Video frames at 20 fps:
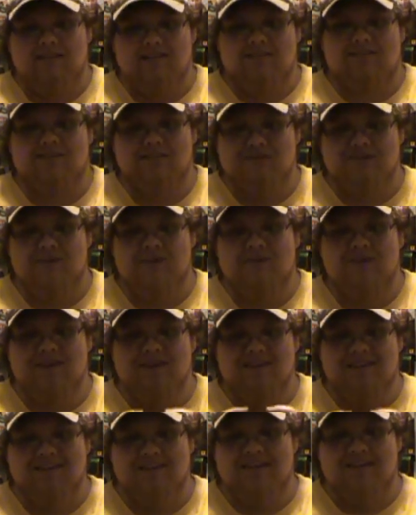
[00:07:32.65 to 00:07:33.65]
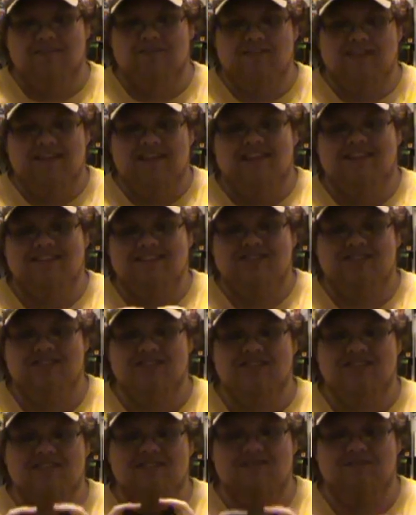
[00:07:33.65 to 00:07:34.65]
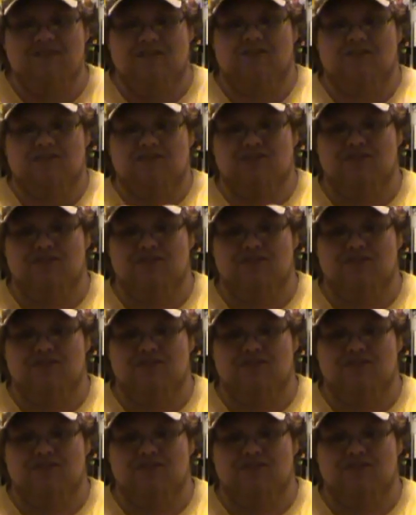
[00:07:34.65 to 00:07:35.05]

this controller enough. It just feels